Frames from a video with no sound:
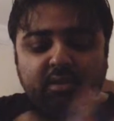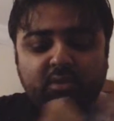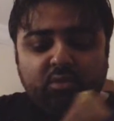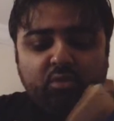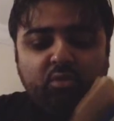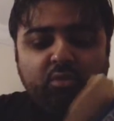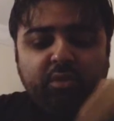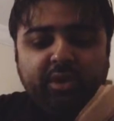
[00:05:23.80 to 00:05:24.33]

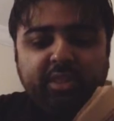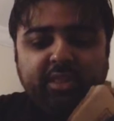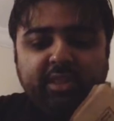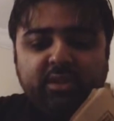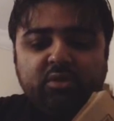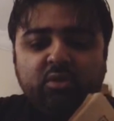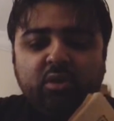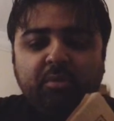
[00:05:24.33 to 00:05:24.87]
though in
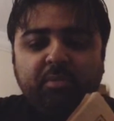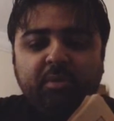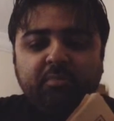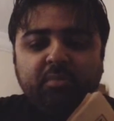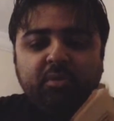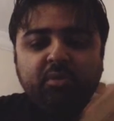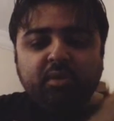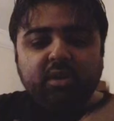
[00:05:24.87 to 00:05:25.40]
this comic
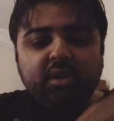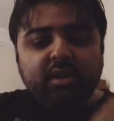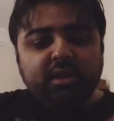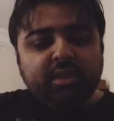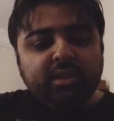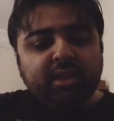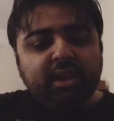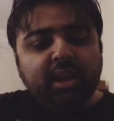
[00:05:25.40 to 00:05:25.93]
book,
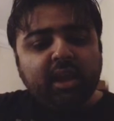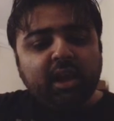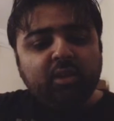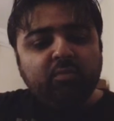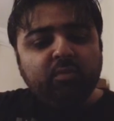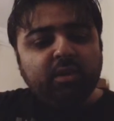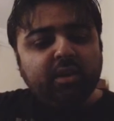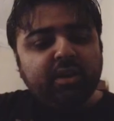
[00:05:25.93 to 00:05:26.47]
the
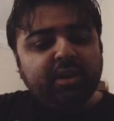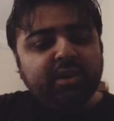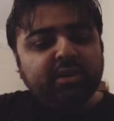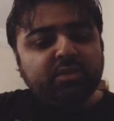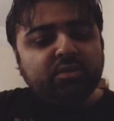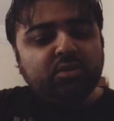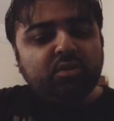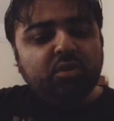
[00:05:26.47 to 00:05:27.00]
artwork
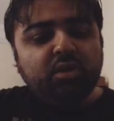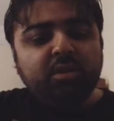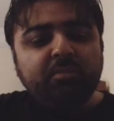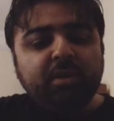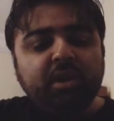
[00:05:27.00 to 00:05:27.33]
is good,